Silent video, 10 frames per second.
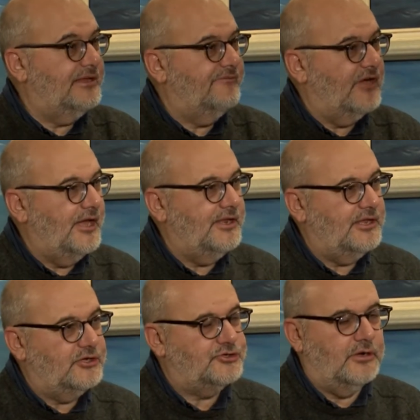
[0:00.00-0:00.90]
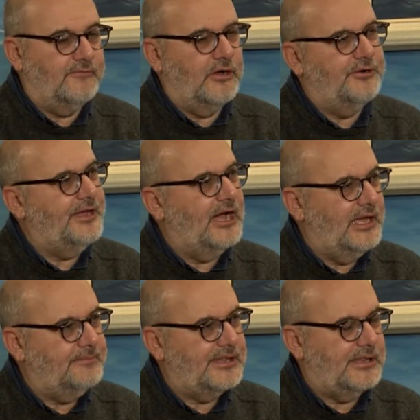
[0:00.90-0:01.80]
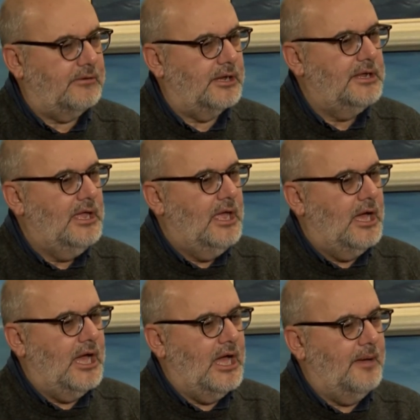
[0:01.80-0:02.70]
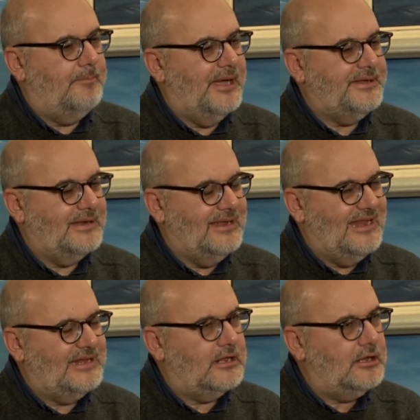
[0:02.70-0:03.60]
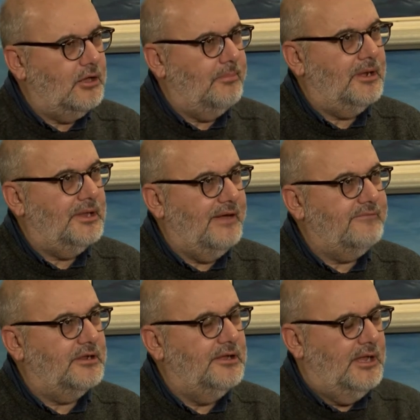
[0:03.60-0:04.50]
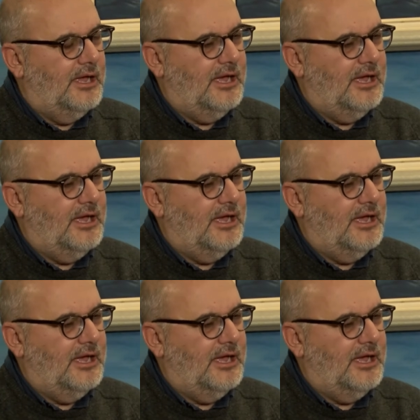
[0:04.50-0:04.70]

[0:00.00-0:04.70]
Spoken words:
the defining issue of our time and so on. But at the global level,